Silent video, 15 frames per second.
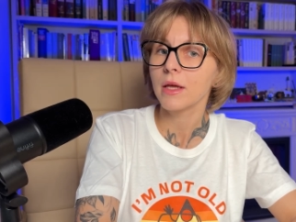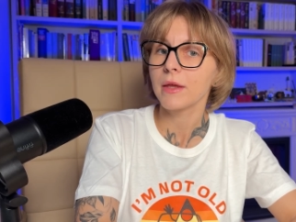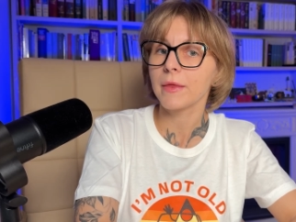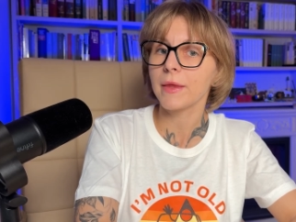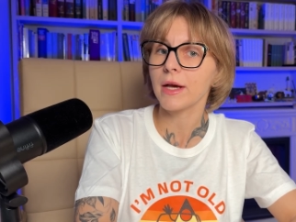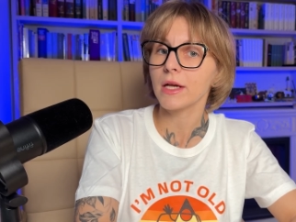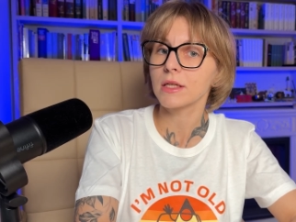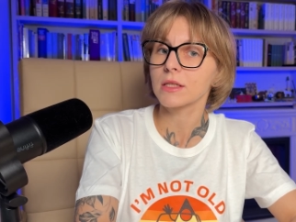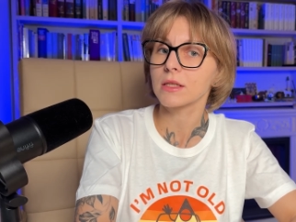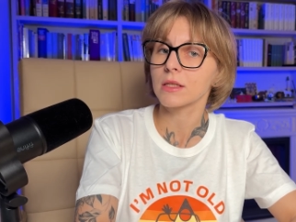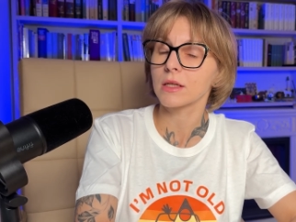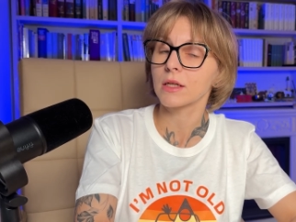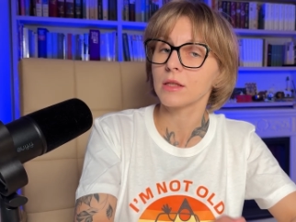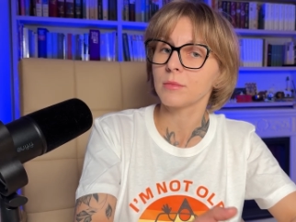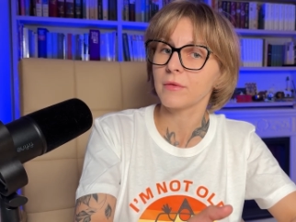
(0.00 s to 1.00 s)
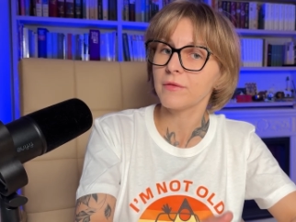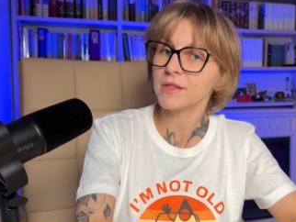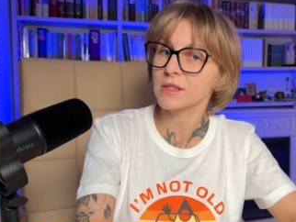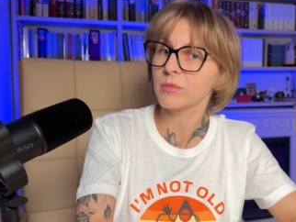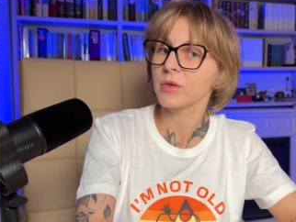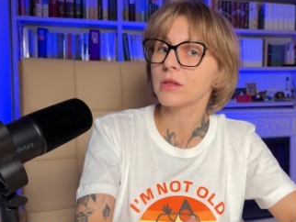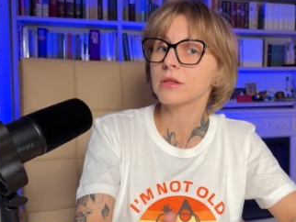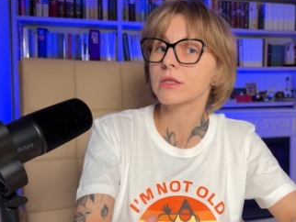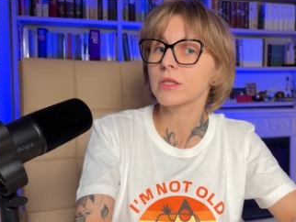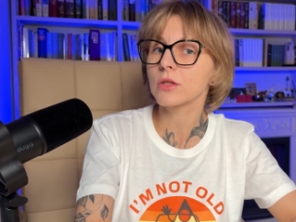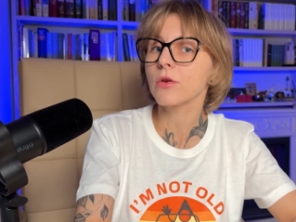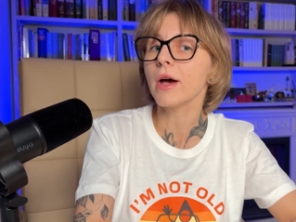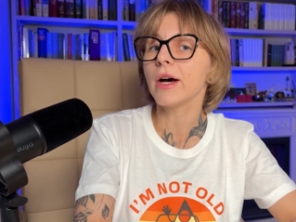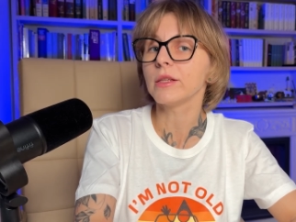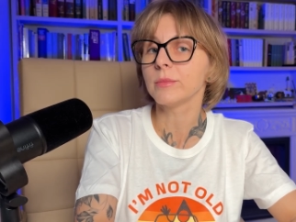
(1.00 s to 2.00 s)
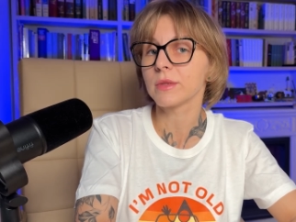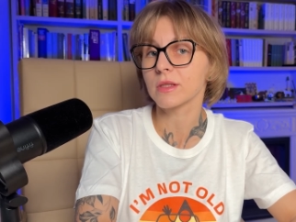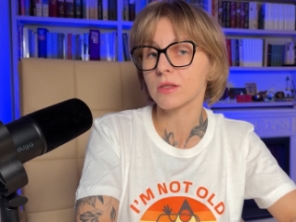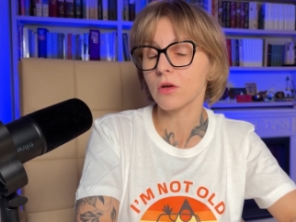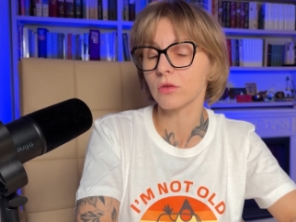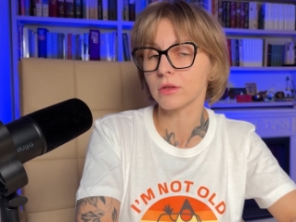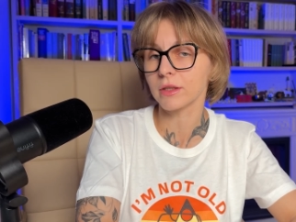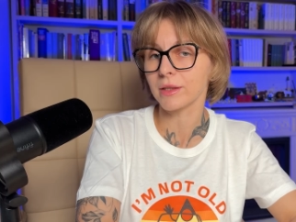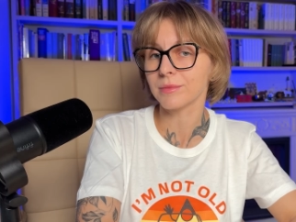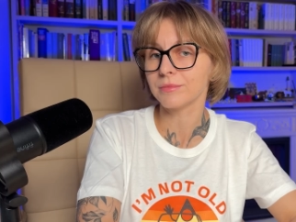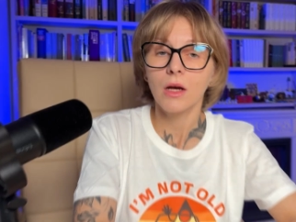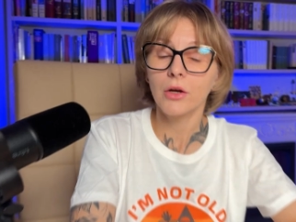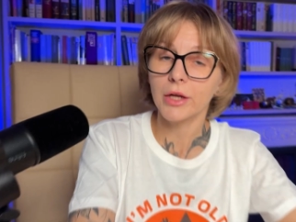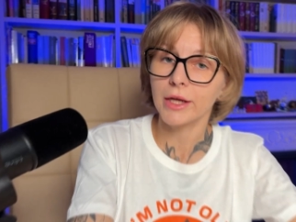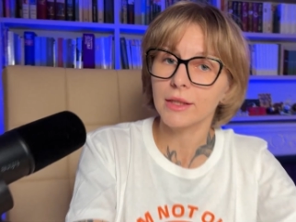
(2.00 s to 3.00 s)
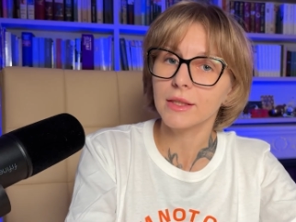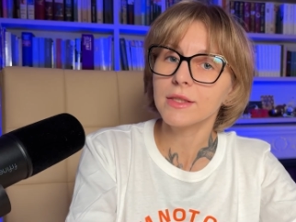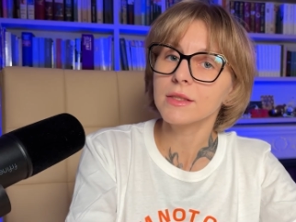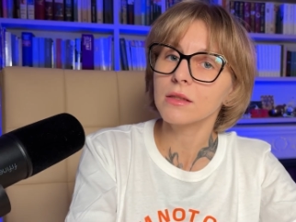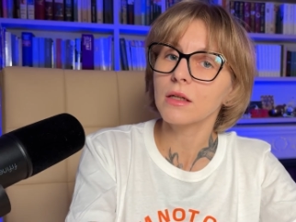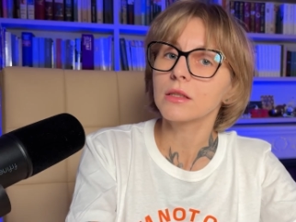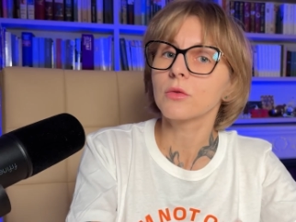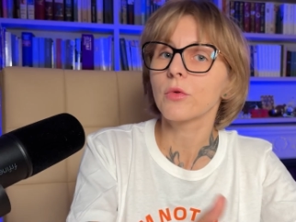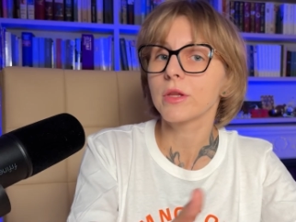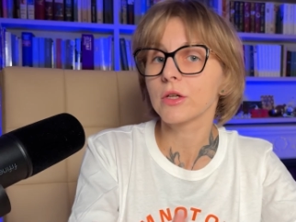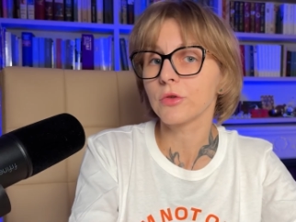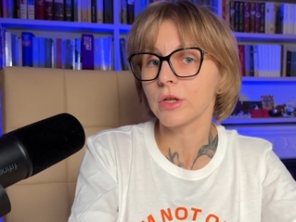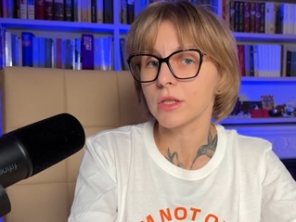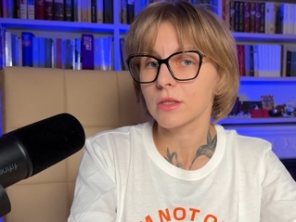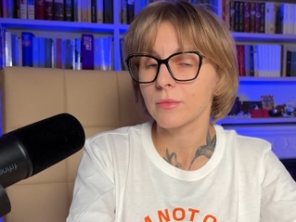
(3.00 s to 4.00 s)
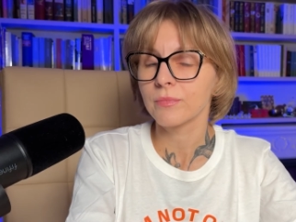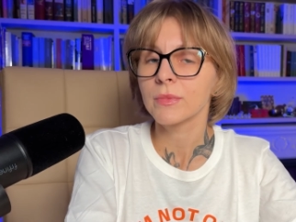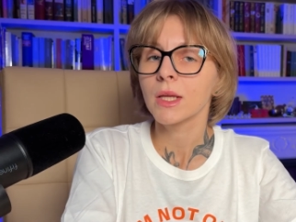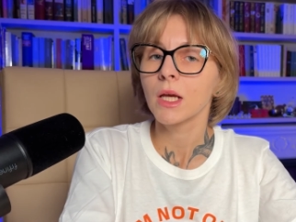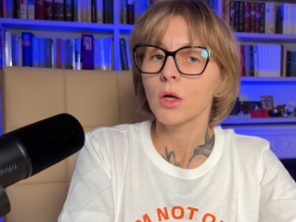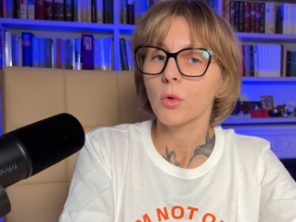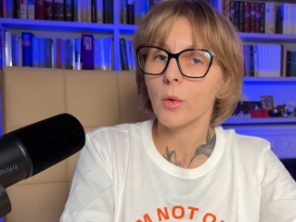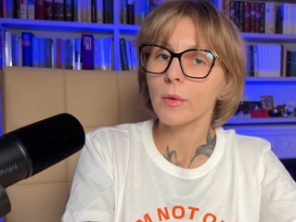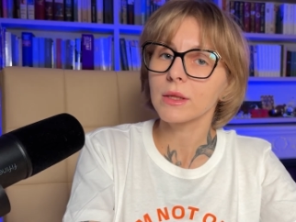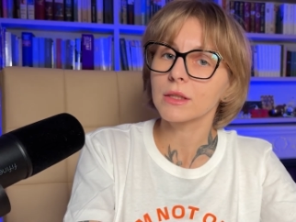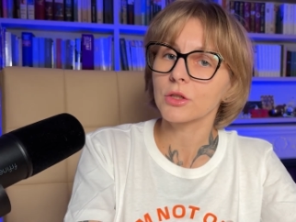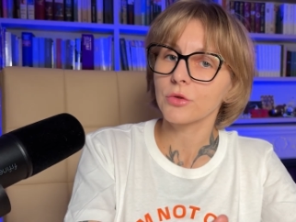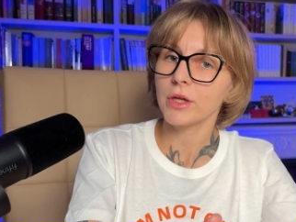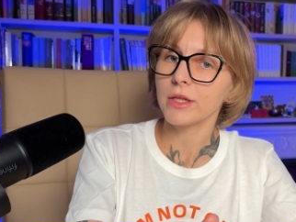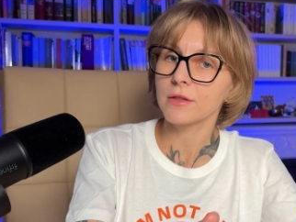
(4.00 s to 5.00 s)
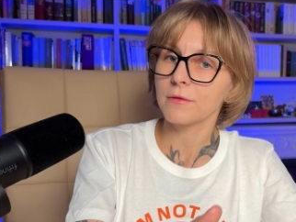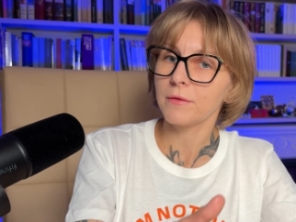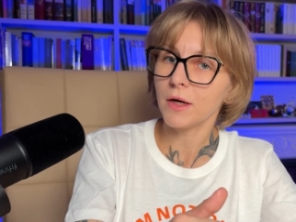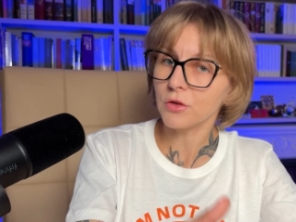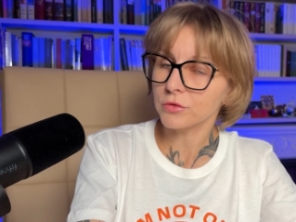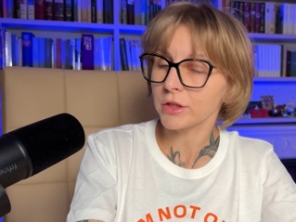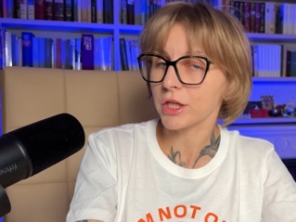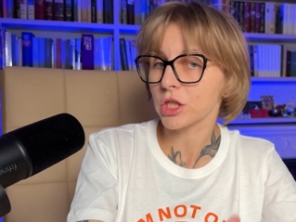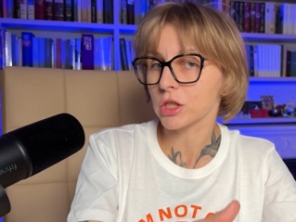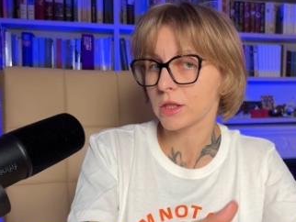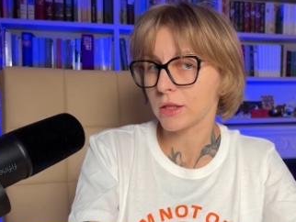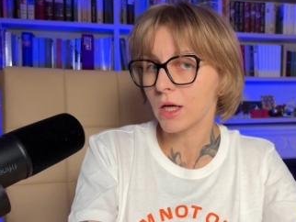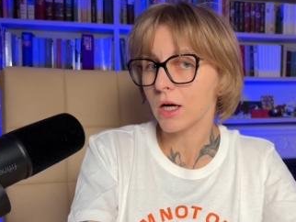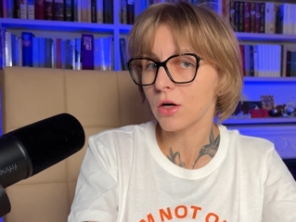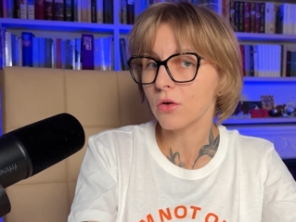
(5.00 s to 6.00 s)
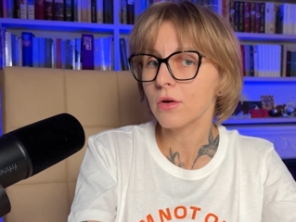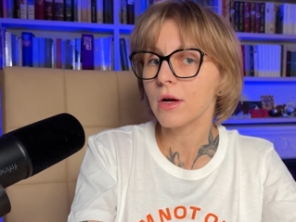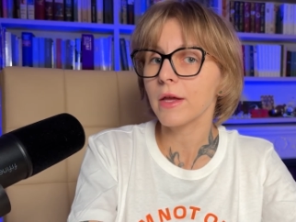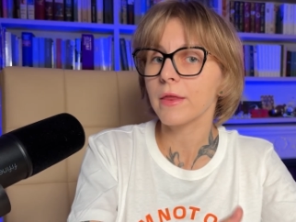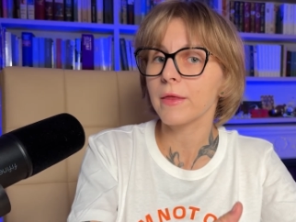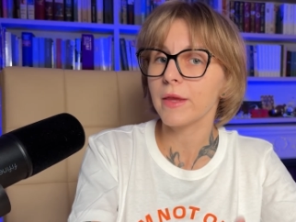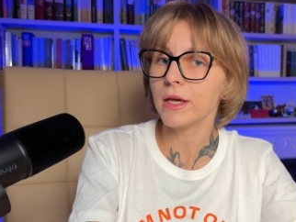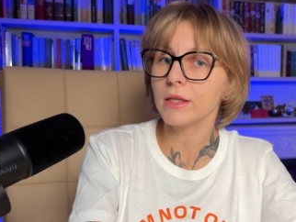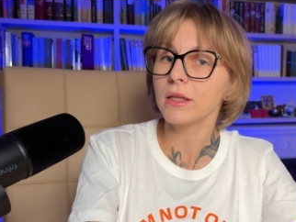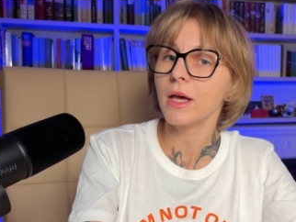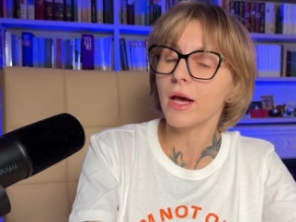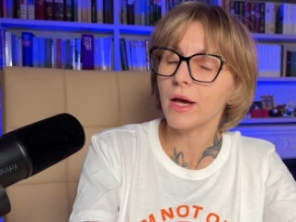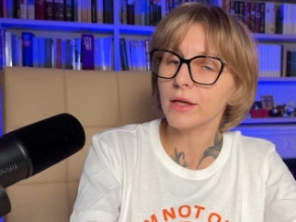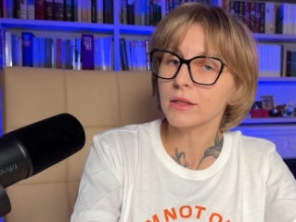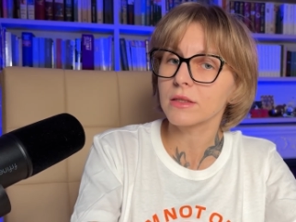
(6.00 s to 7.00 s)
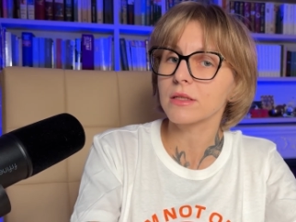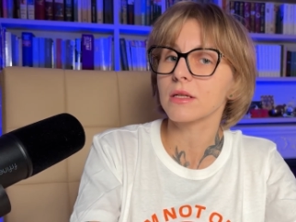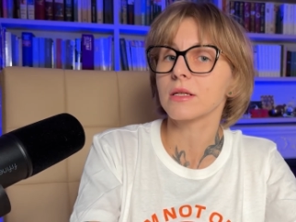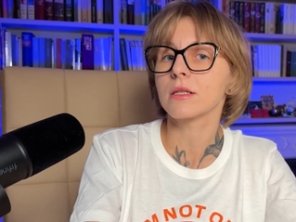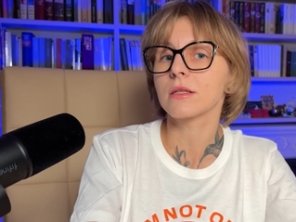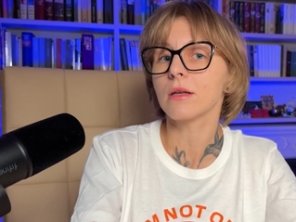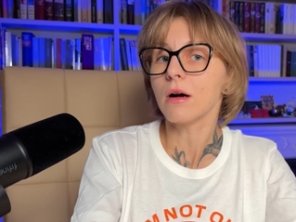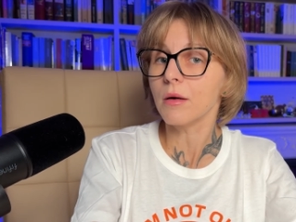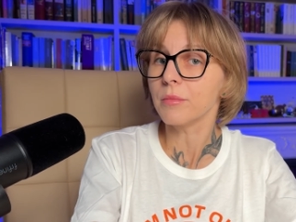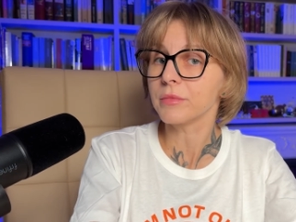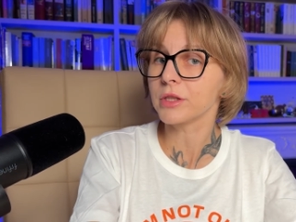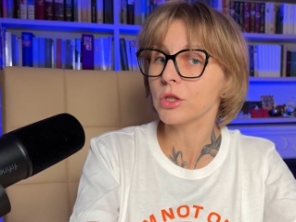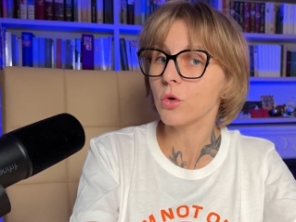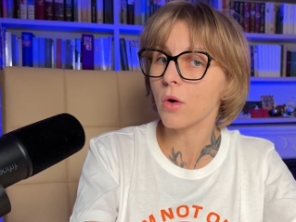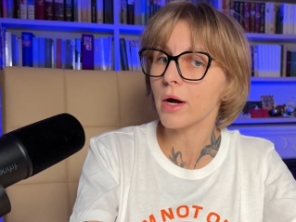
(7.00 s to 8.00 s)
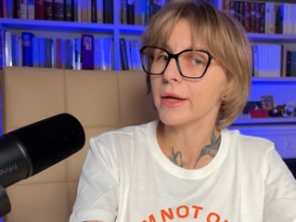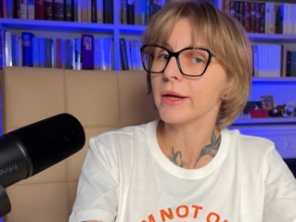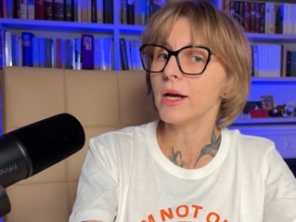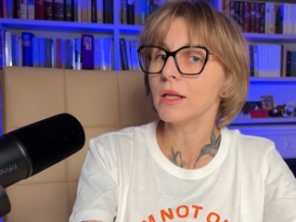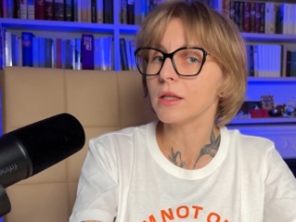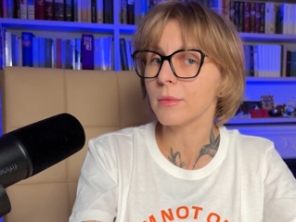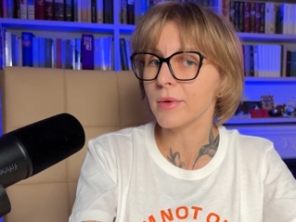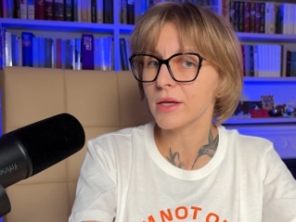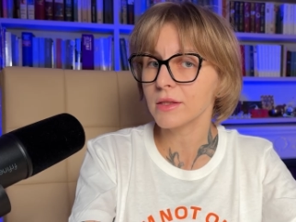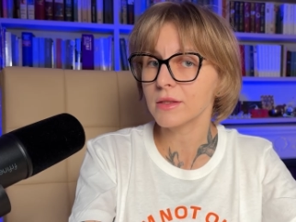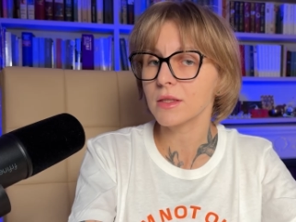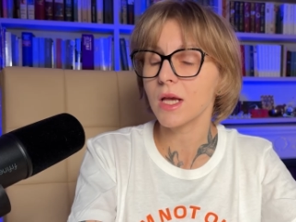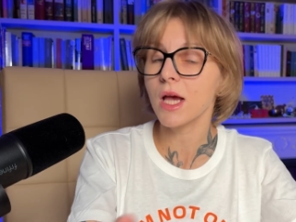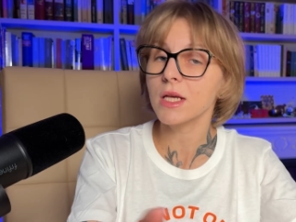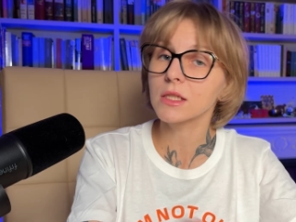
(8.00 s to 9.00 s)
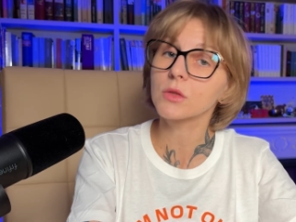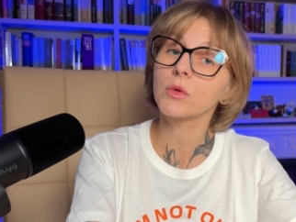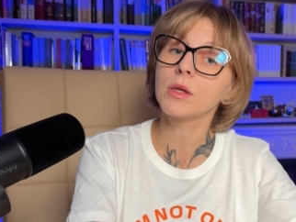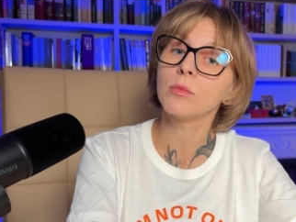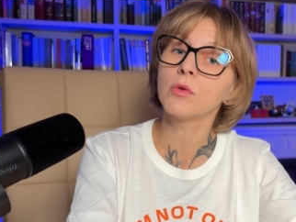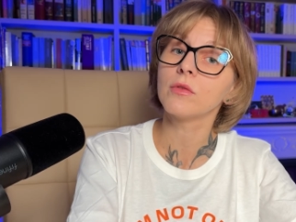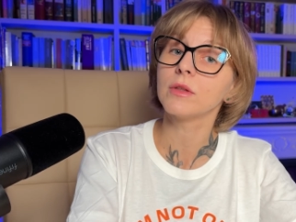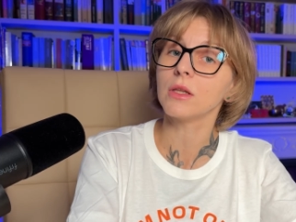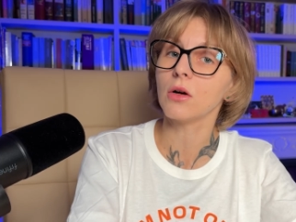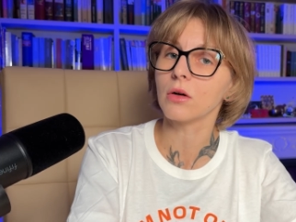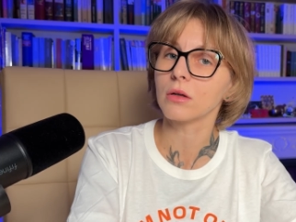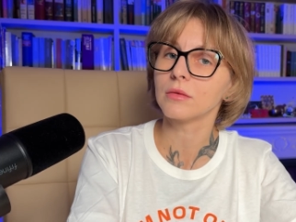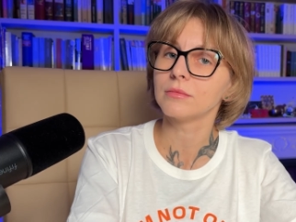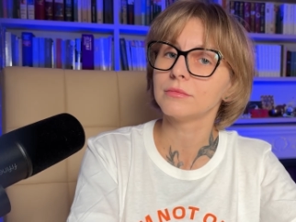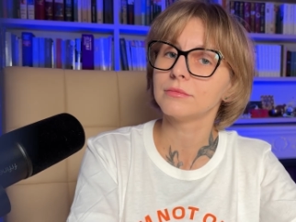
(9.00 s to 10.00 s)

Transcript: that uh, can be visible to admins only. Okay, let's start with the grid. We will create a foundation now and then add uh, some UI elements as we move along.